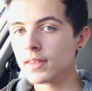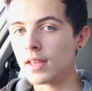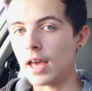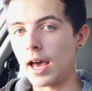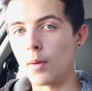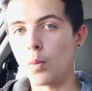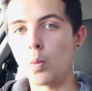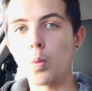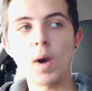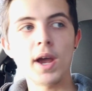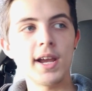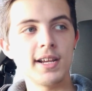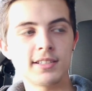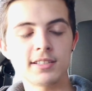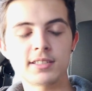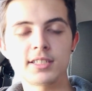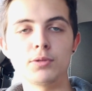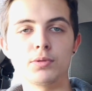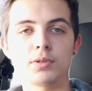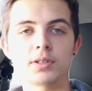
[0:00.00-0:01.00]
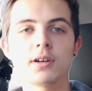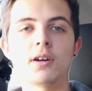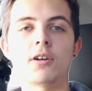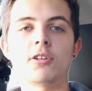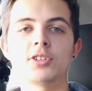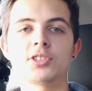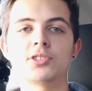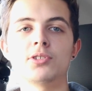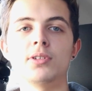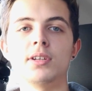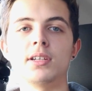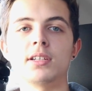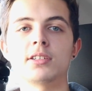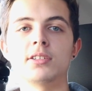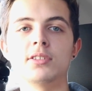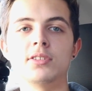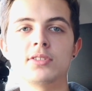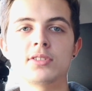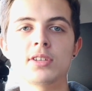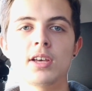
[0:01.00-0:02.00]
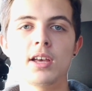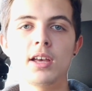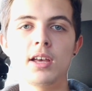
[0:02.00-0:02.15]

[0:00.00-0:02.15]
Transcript: and wait to see what the car is doing, because